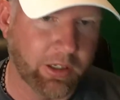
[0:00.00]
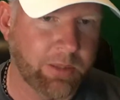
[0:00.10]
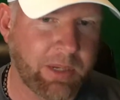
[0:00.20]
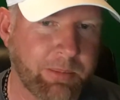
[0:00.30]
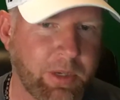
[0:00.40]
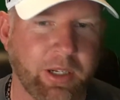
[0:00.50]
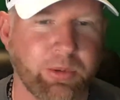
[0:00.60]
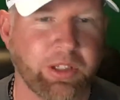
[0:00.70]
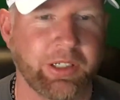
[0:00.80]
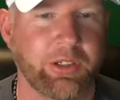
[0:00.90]
going to make money
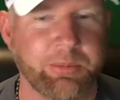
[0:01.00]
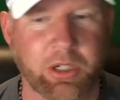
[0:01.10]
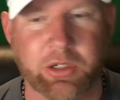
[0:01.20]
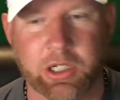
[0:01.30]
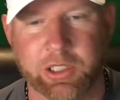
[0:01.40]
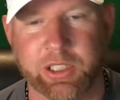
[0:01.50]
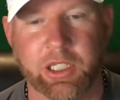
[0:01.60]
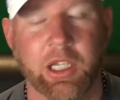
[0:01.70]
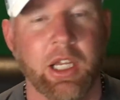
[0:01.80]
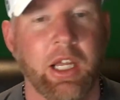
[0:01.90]
really in cryptocurrency.
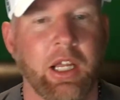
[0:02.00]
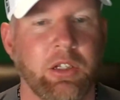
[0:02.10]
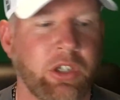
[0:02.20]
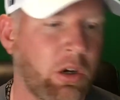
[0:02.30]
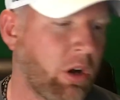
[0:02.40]
So